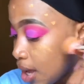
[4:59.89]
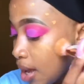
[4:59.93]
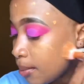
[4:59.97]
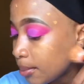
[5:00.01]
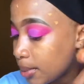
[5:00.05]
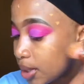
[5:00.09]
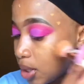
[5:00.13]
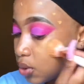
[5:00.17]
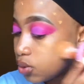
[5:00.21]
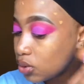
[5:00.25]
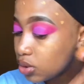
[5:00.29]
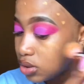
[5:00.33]

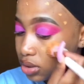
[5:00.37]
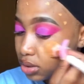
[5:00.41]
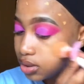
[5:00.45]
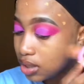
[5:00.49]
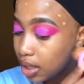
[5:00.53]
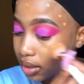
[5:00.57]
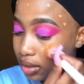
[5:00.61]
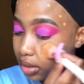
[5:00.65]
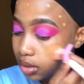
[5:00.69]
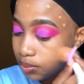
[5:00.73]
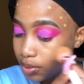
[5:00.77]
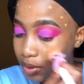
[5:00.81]
But I always
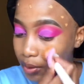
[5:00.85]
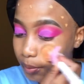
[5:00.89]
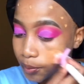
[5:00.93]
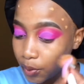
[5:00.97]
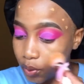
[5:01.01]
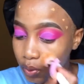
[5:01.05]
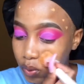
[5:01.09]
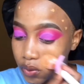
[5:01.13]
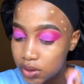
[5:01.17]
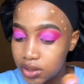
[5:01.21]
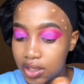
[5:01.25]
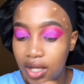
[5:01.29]
tell the
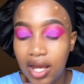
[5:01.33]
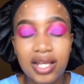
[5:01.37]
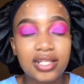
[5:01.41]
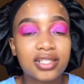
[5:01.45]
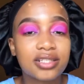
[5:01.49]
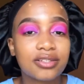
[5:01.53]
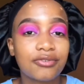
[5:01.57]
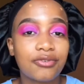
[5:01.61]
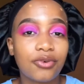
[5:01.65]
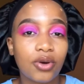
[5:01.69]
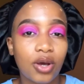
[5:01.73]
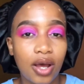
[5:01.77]
people to
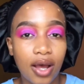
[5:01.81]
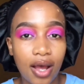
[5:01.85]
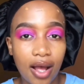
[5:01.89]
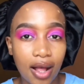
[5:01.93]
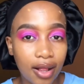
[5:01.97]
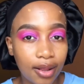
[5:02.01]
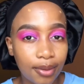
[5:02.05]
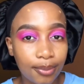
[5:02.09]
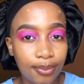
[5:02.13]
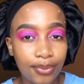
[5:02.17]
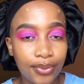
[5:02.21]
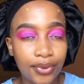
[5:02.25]
ask for
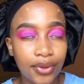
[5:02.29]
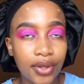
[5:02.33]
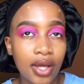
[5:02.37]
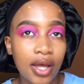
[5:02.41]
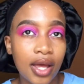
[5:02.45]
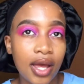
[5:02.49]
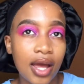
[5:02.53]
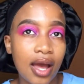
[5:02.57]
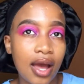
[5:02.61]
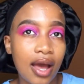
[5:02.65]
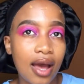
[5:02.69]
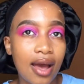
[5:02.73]
help
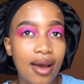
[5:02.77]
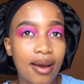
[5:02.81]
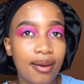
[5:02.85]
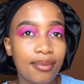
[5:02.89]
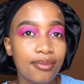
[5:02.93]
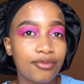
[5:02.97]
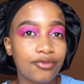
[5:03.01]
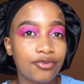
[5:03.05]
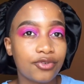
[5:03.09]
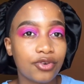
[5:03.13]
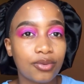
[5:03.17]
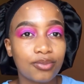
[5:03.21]

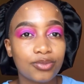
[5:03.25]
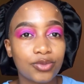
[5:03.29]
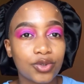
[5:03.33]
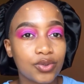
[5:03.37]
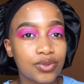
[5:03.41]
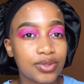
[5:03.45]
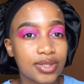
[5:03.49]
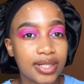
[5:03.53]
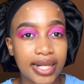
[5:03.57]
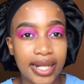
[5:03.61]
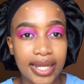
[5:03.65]
from those